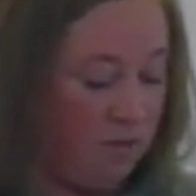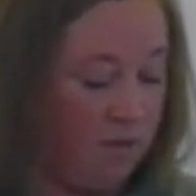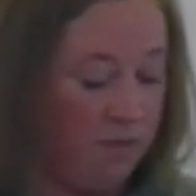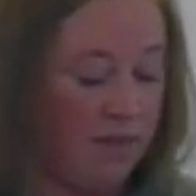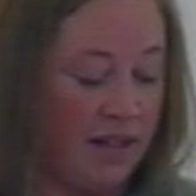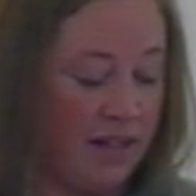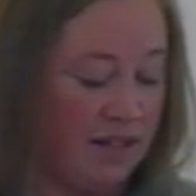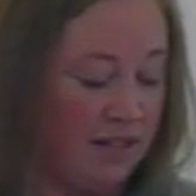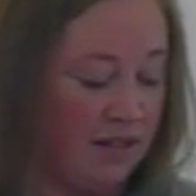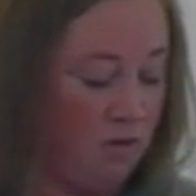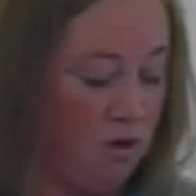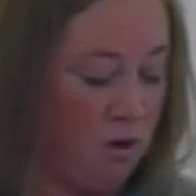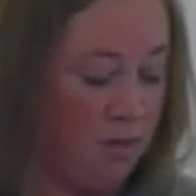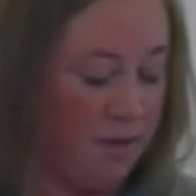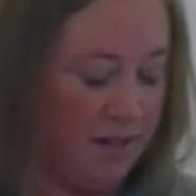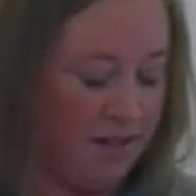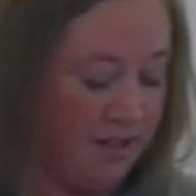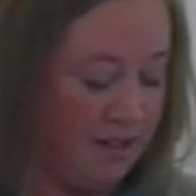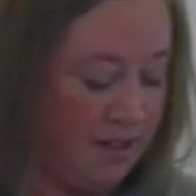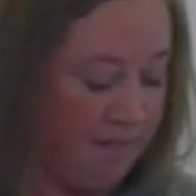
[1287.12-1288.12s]
That's in
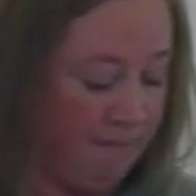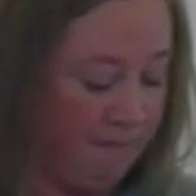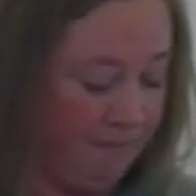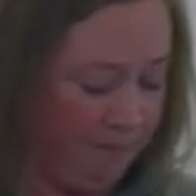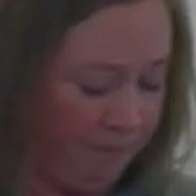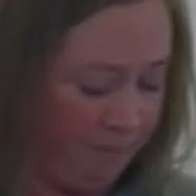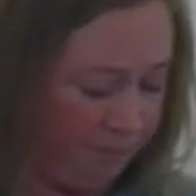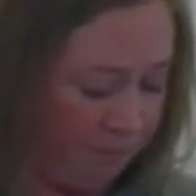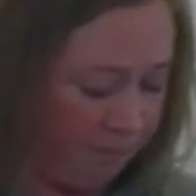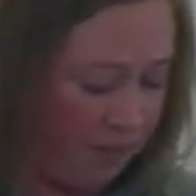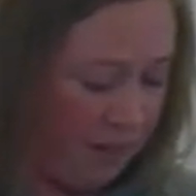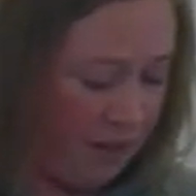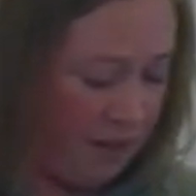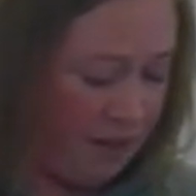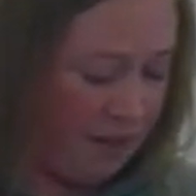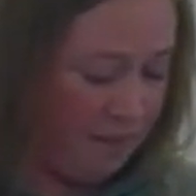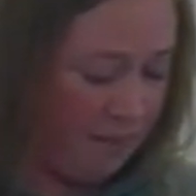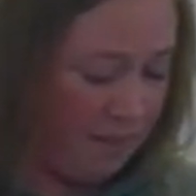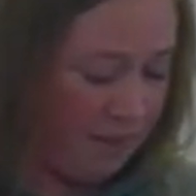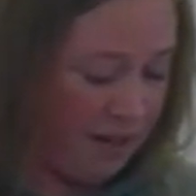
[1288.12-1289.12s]
Romans.
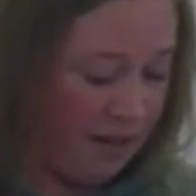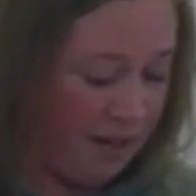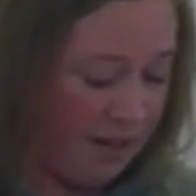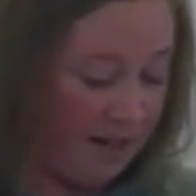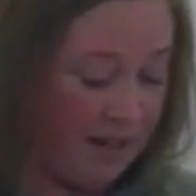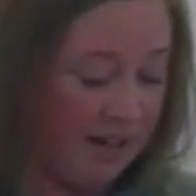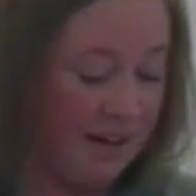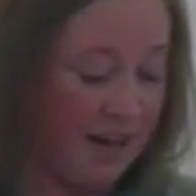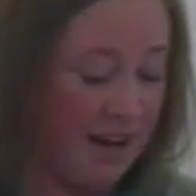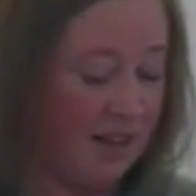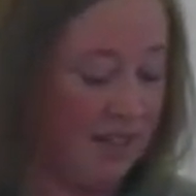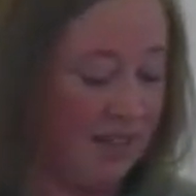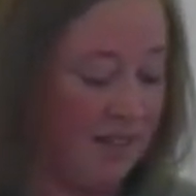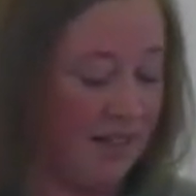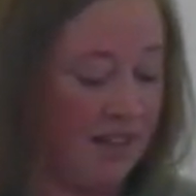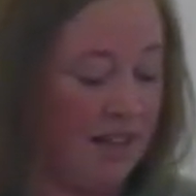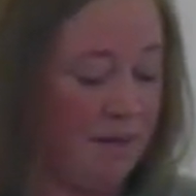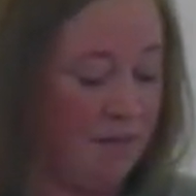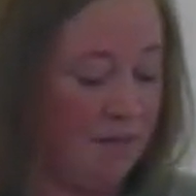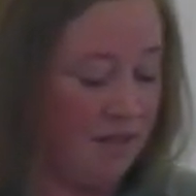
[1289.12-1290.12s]
Um, I didn't add
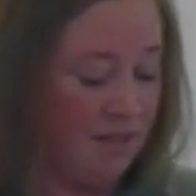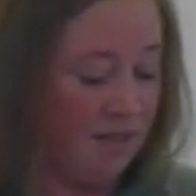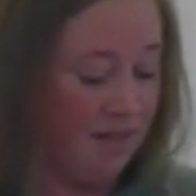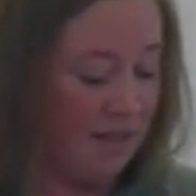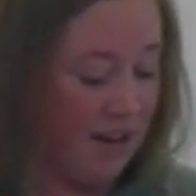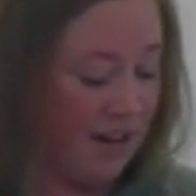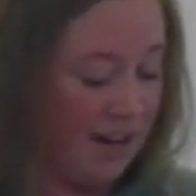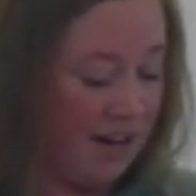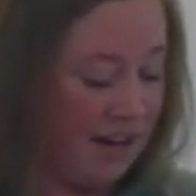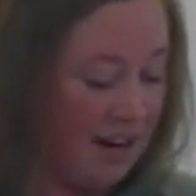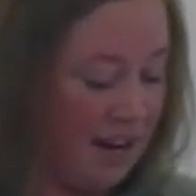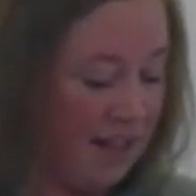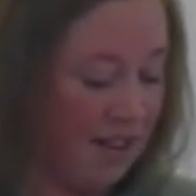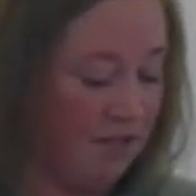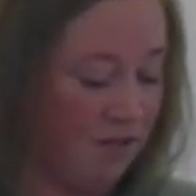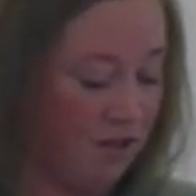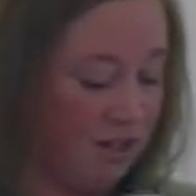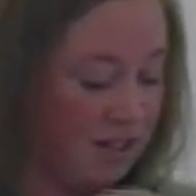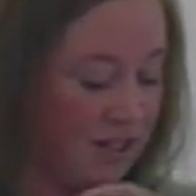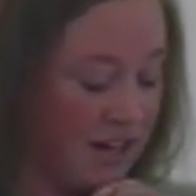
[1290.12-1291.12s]
keep I didn't add the
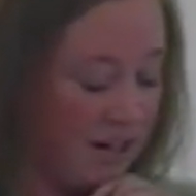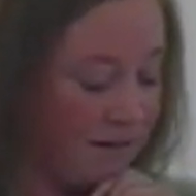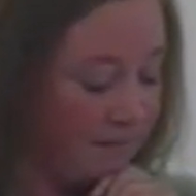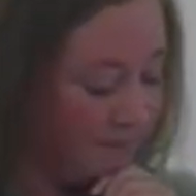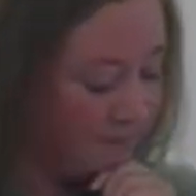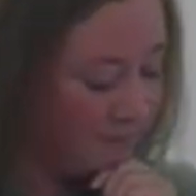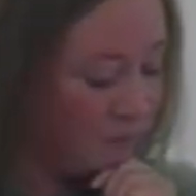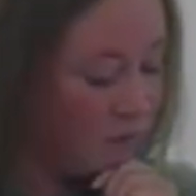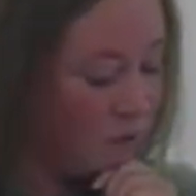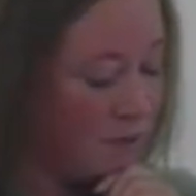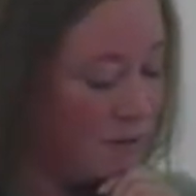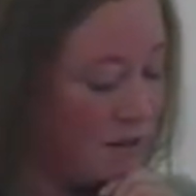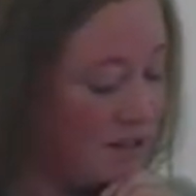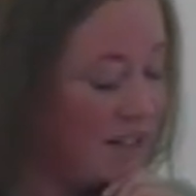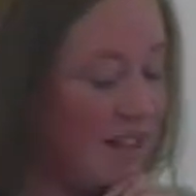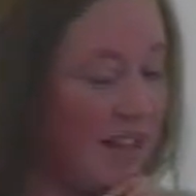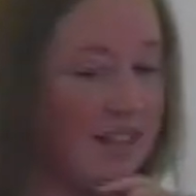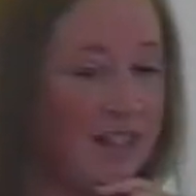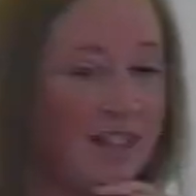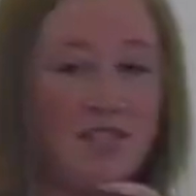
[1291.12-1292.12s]
verse there. Romans
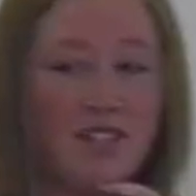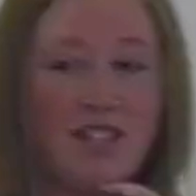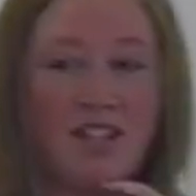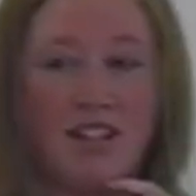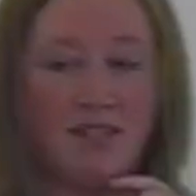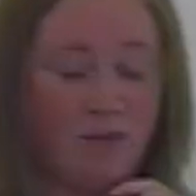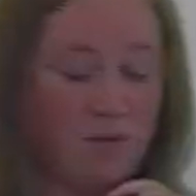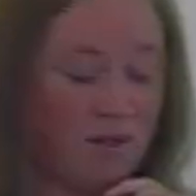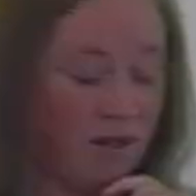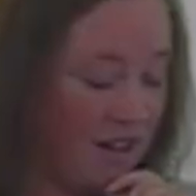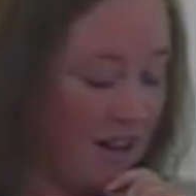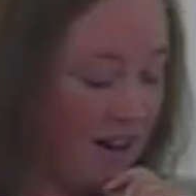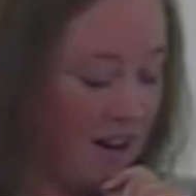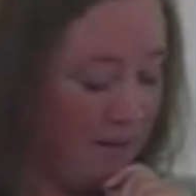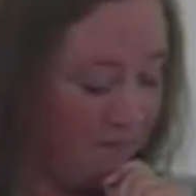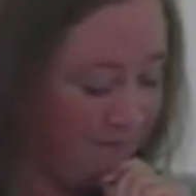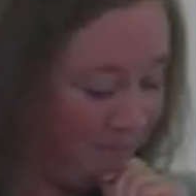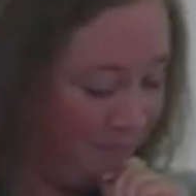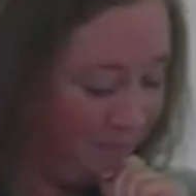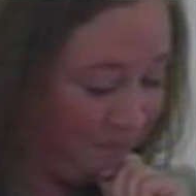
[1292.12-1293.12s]
ten seventeen. if you want to look it
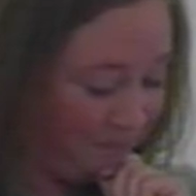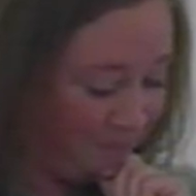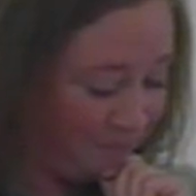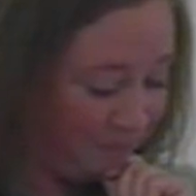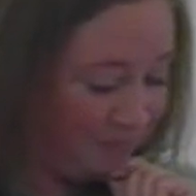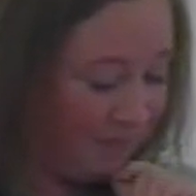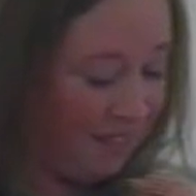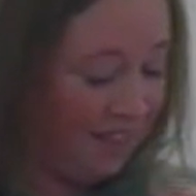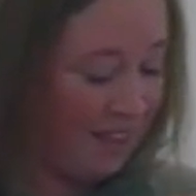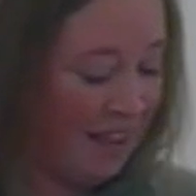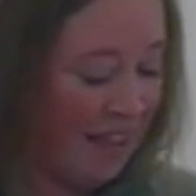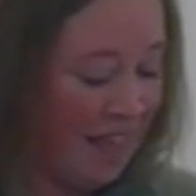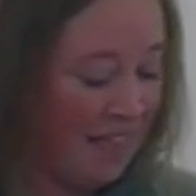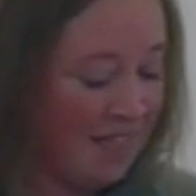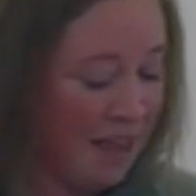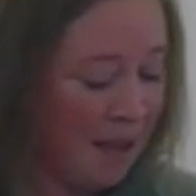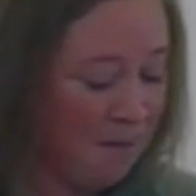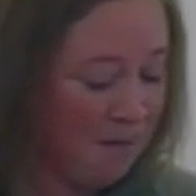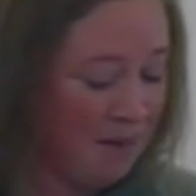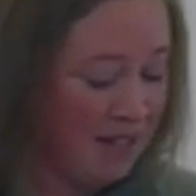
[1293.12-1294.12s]
up. And
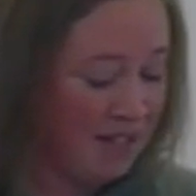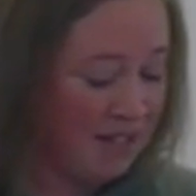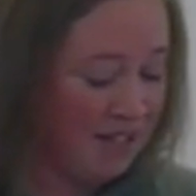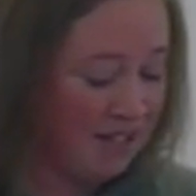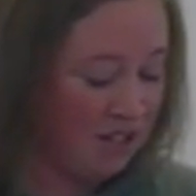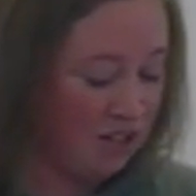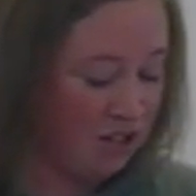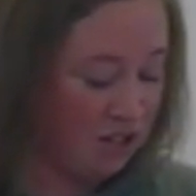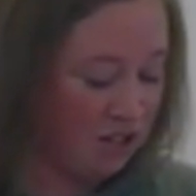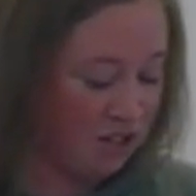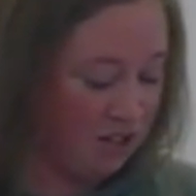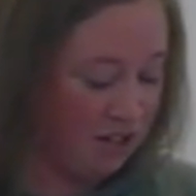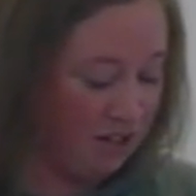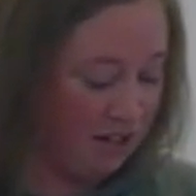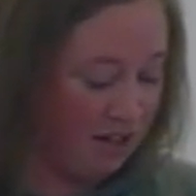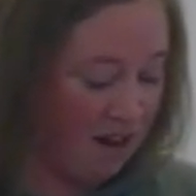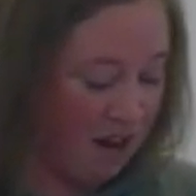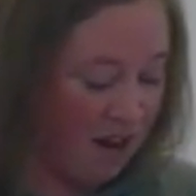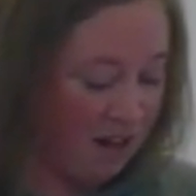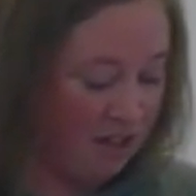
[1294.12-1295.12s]
that means
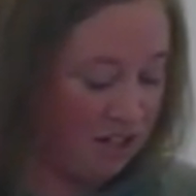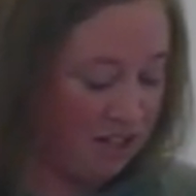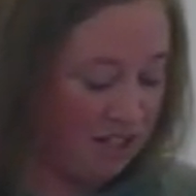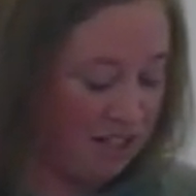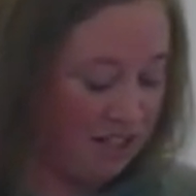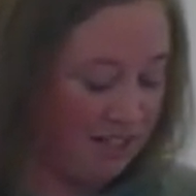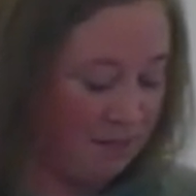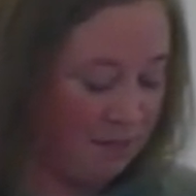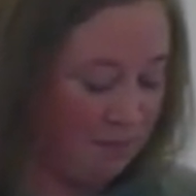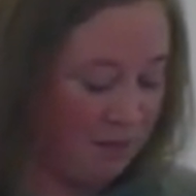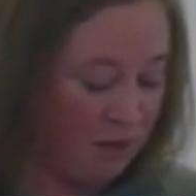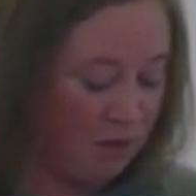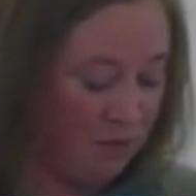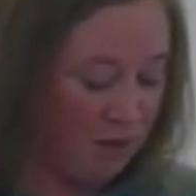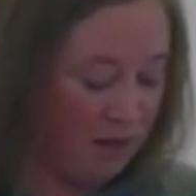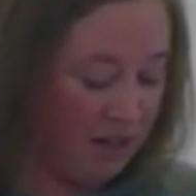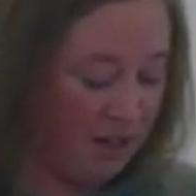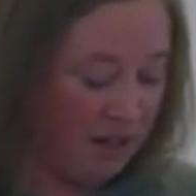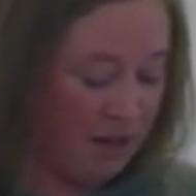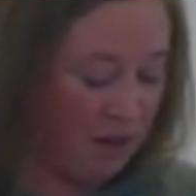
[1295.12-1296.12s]
not just simply
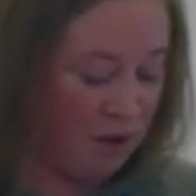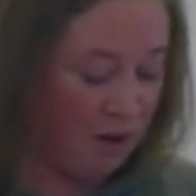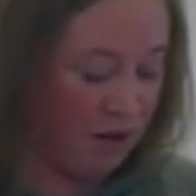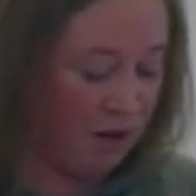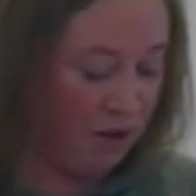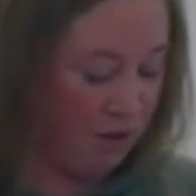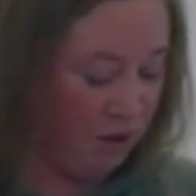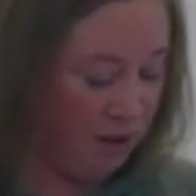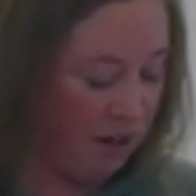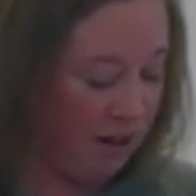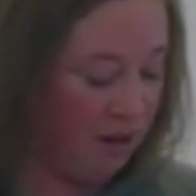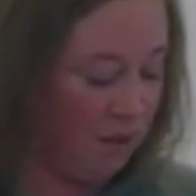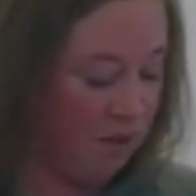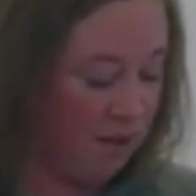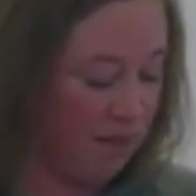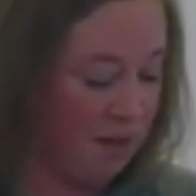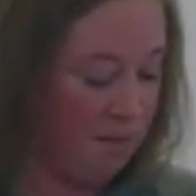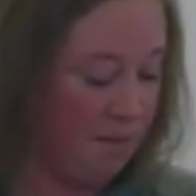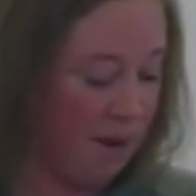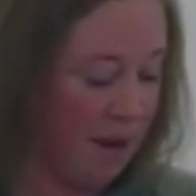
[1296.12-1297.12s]
reading or agreeing
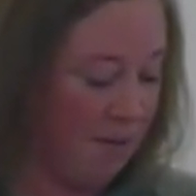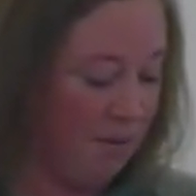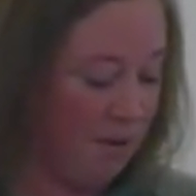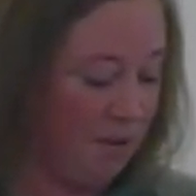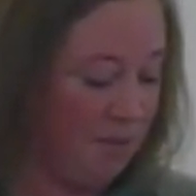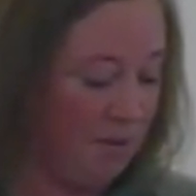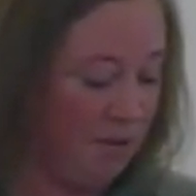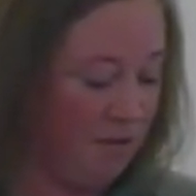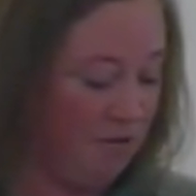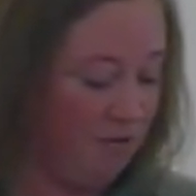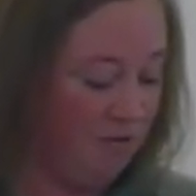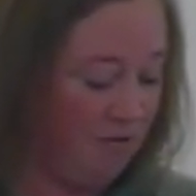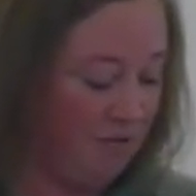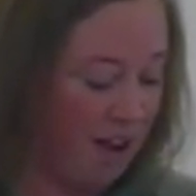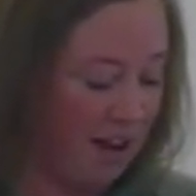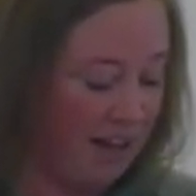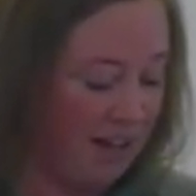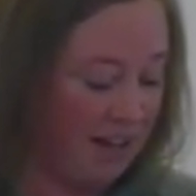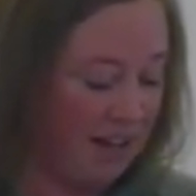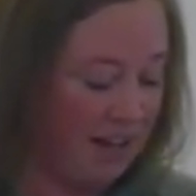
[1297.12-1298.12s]
with the Bible, but
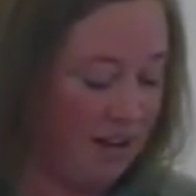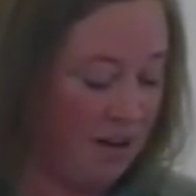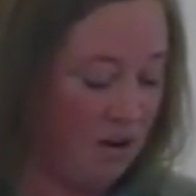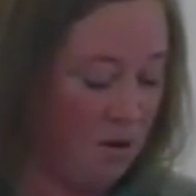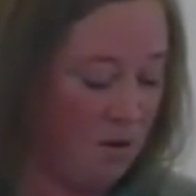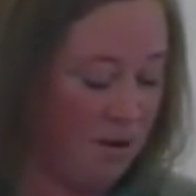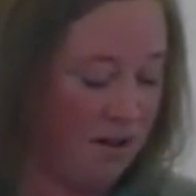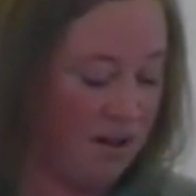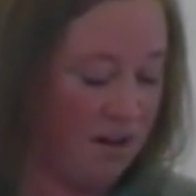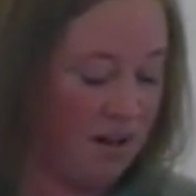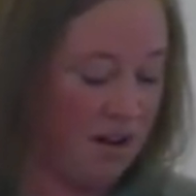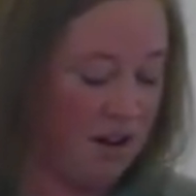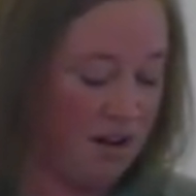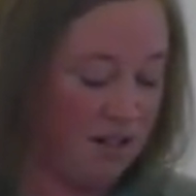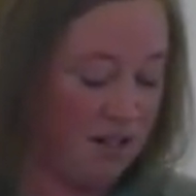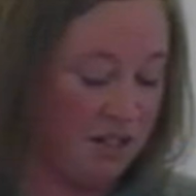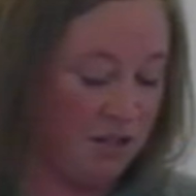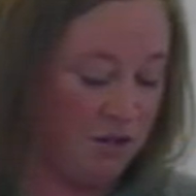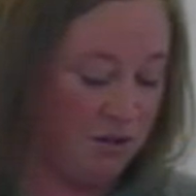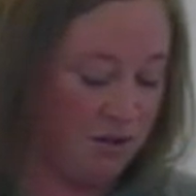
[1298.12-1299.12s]
finding and holding
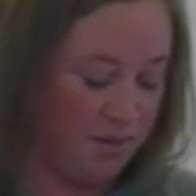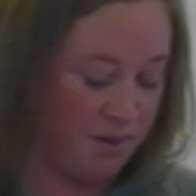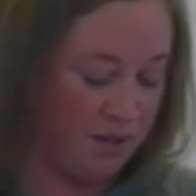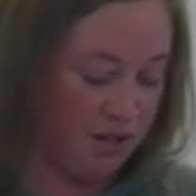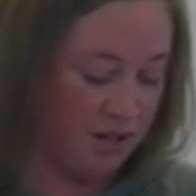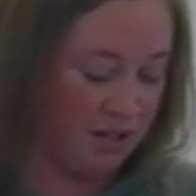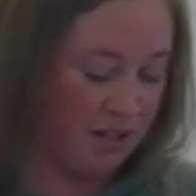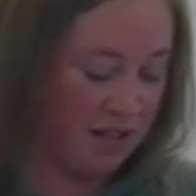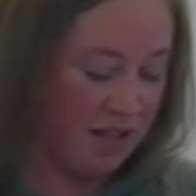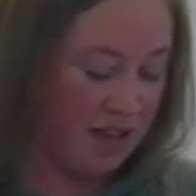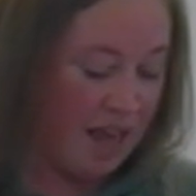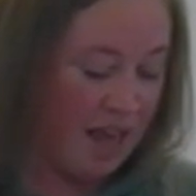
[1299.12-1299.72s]
onto scriptures